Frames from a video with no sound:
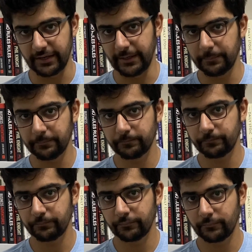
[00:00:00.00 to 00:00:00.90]
Valley.
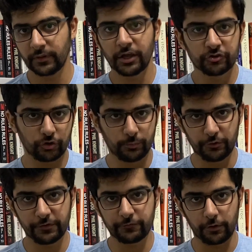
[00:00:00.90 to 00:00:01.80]
So,
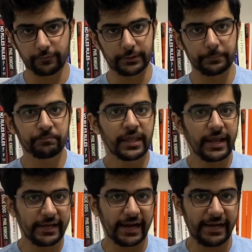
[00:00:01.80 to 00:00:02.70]
moving forward,
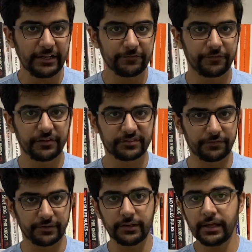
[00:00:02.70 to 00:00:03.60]
in
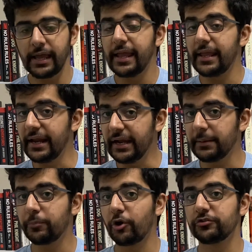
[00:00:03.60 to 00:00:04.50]
1957, eight
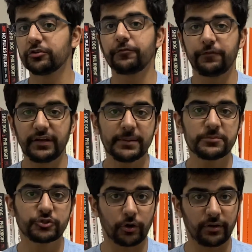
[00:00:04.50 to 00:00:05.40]
employees of
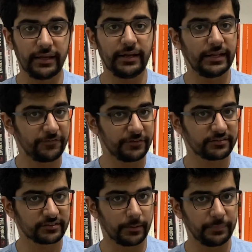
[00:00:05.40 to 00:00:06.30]
William Shockley left
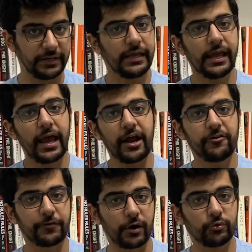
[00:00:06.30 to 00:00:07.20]
his company
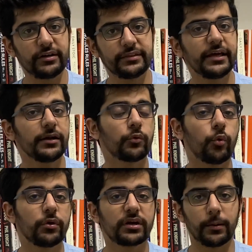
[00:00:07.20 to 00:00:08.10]
and founded their
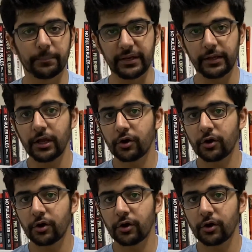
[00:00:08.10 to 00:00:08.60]
own company